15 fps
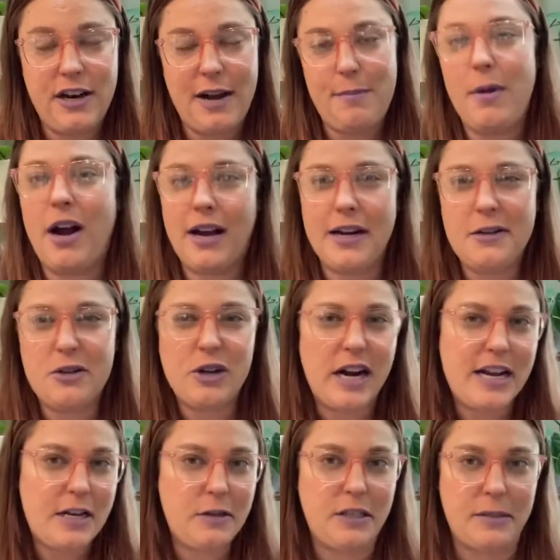I'm not going to
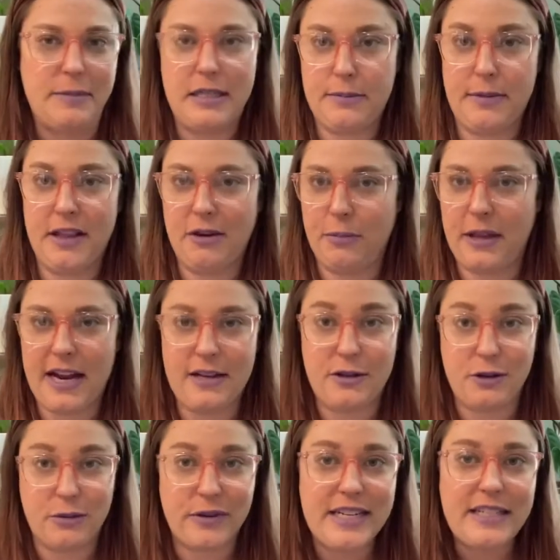try to use them as mother
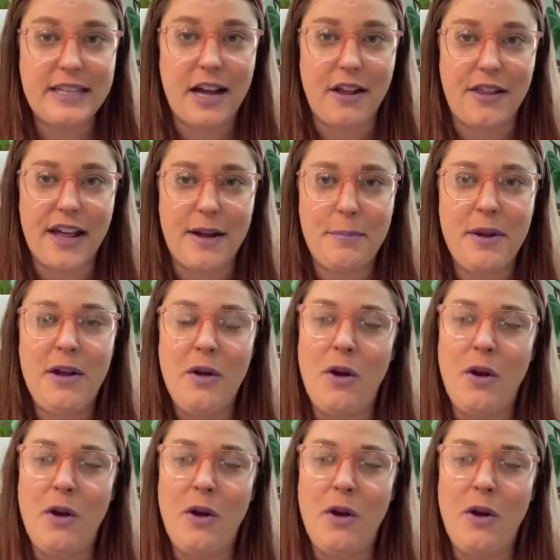plants or resell them,